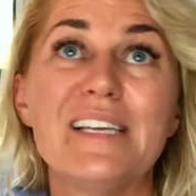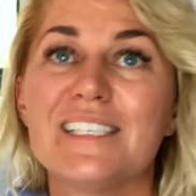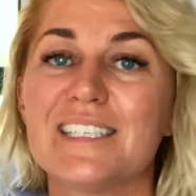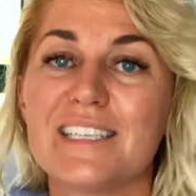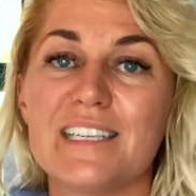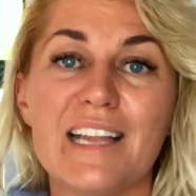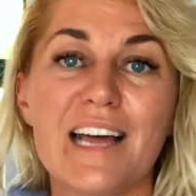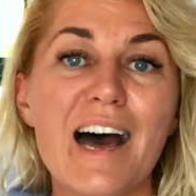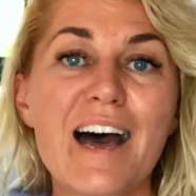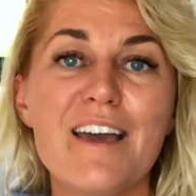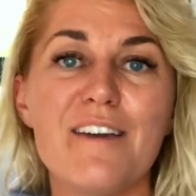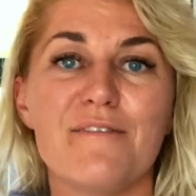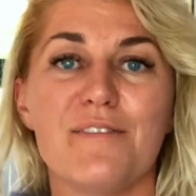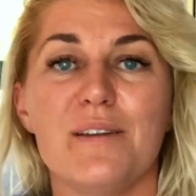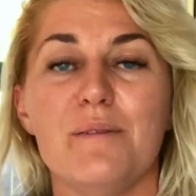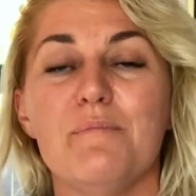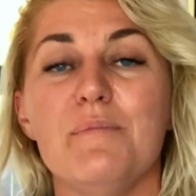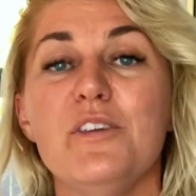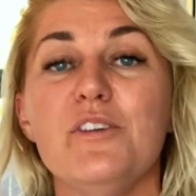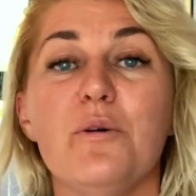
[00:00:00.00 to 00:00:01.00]
life
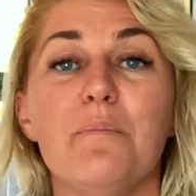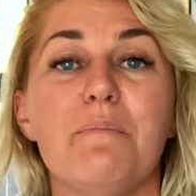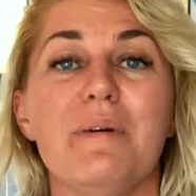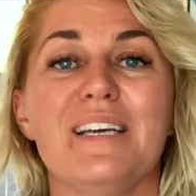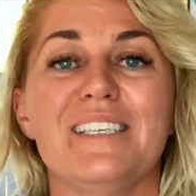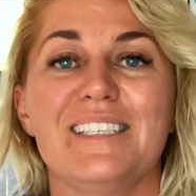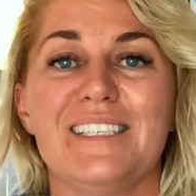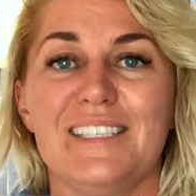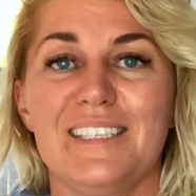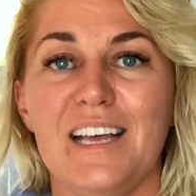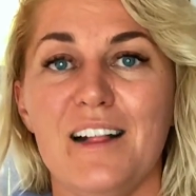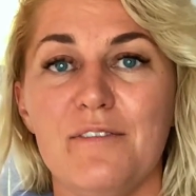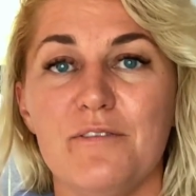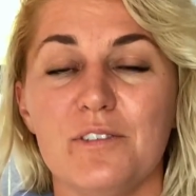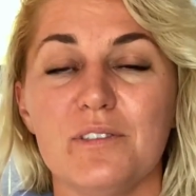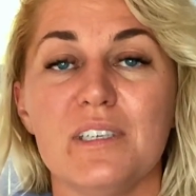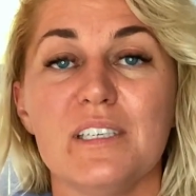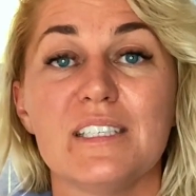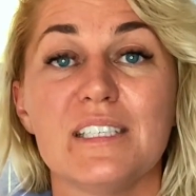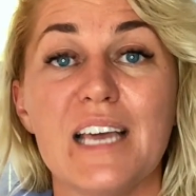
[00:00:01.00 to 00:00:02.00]
and be your best self
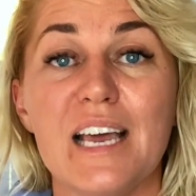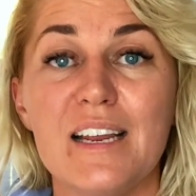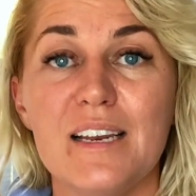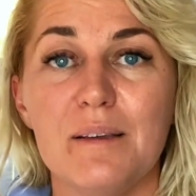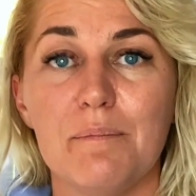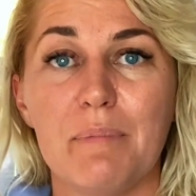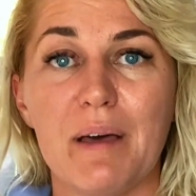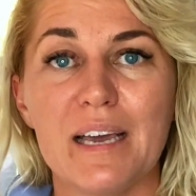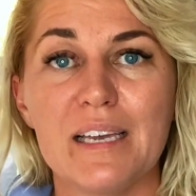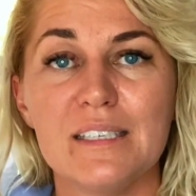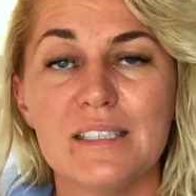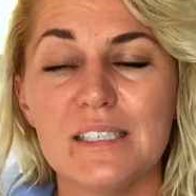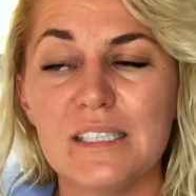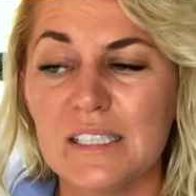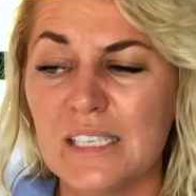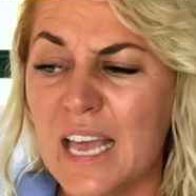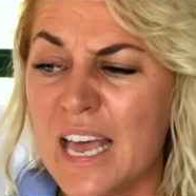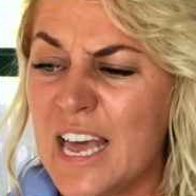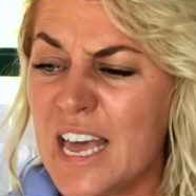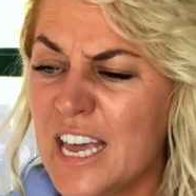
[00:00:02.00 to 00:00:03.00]
on a daily
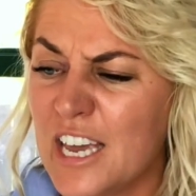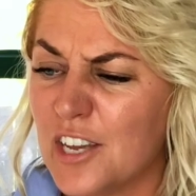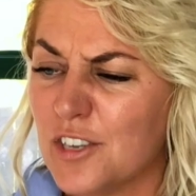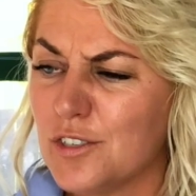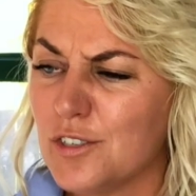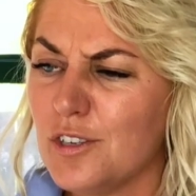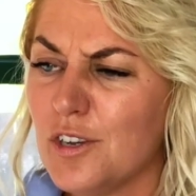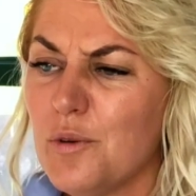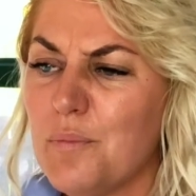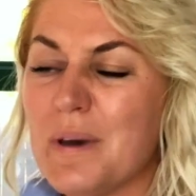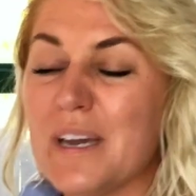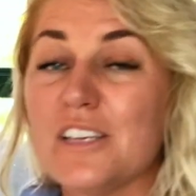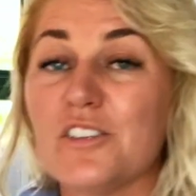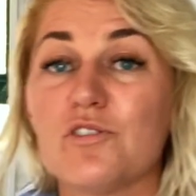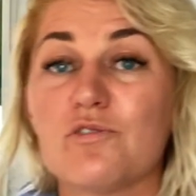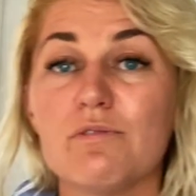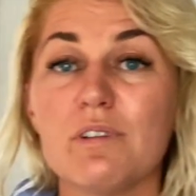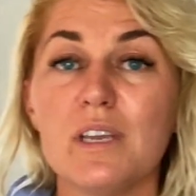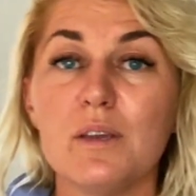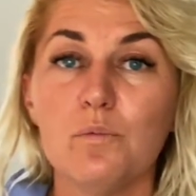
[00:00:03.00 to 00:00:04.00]
basis. And you know, my
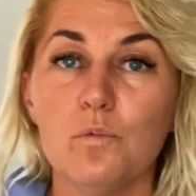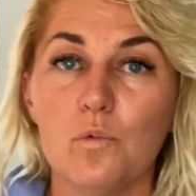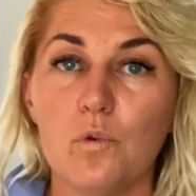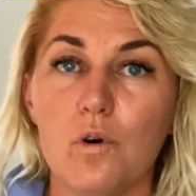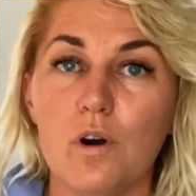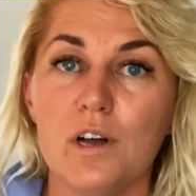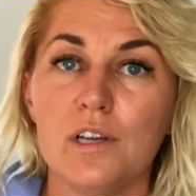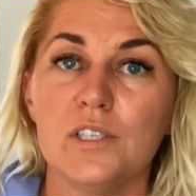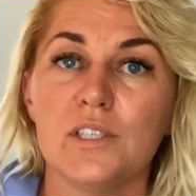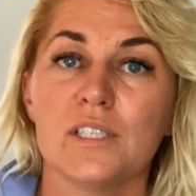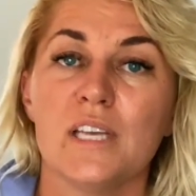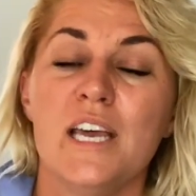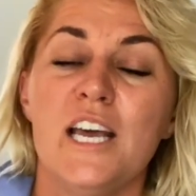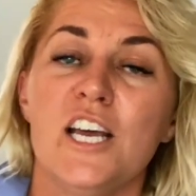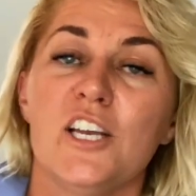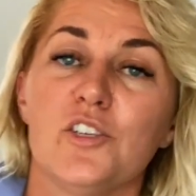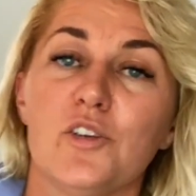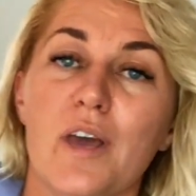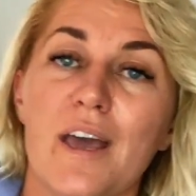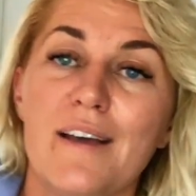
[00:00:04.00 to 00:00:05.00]
dream was
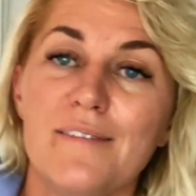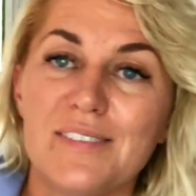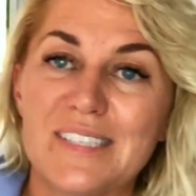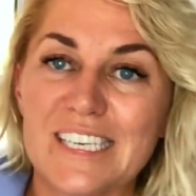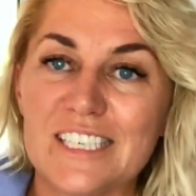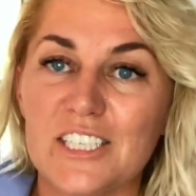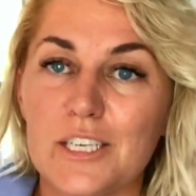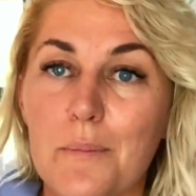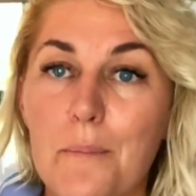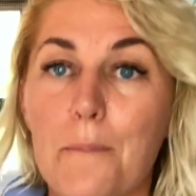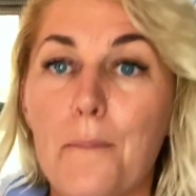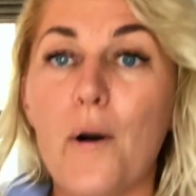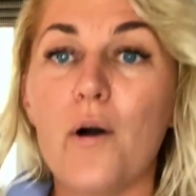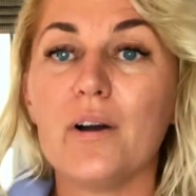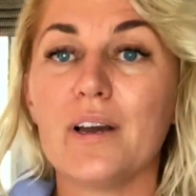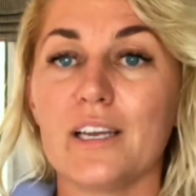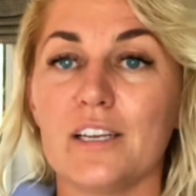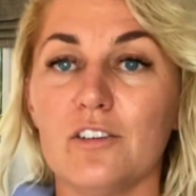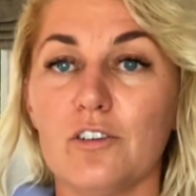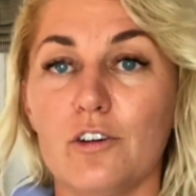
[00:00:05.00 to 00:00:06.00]
to have such a
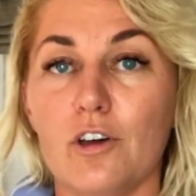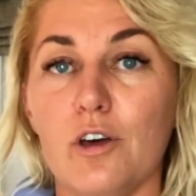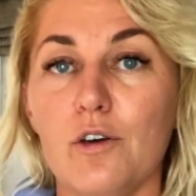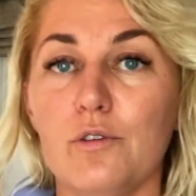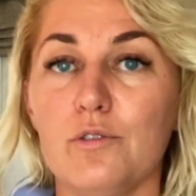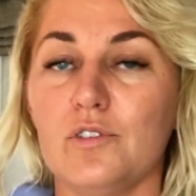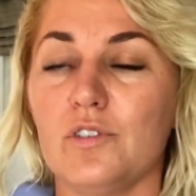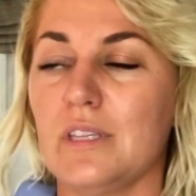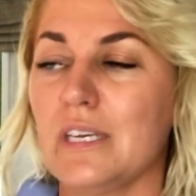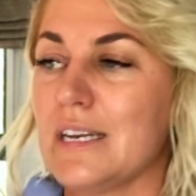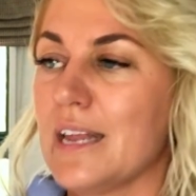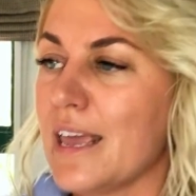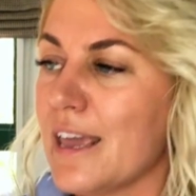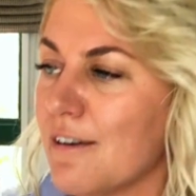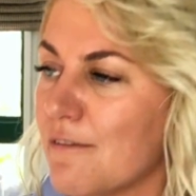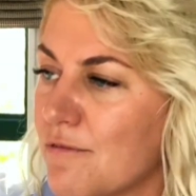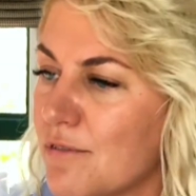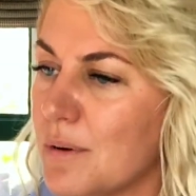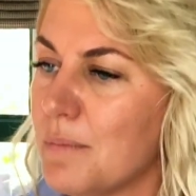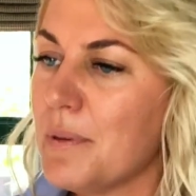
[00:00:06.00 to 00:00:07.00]
pocket coach that
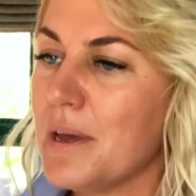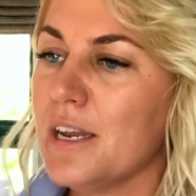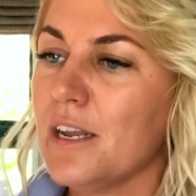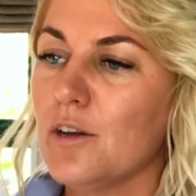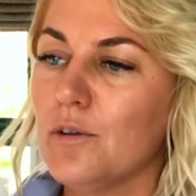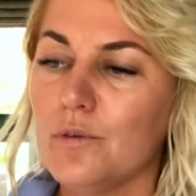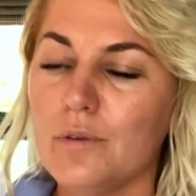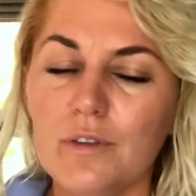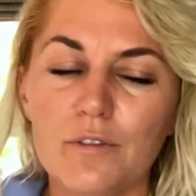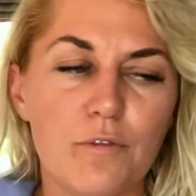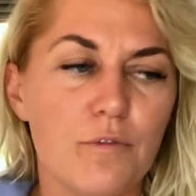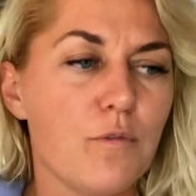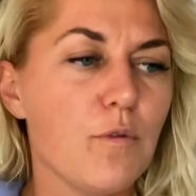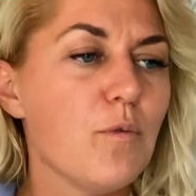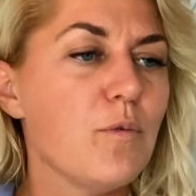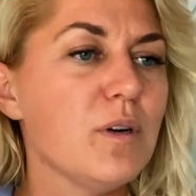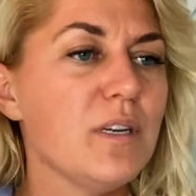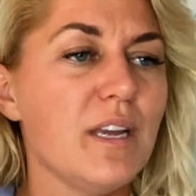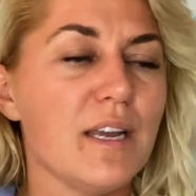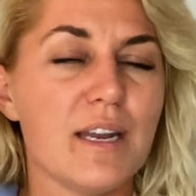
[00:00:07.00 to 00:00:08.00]
everybody could
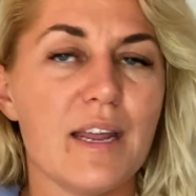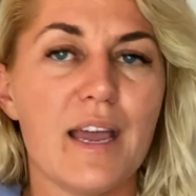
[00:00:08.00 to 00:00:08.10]
afford and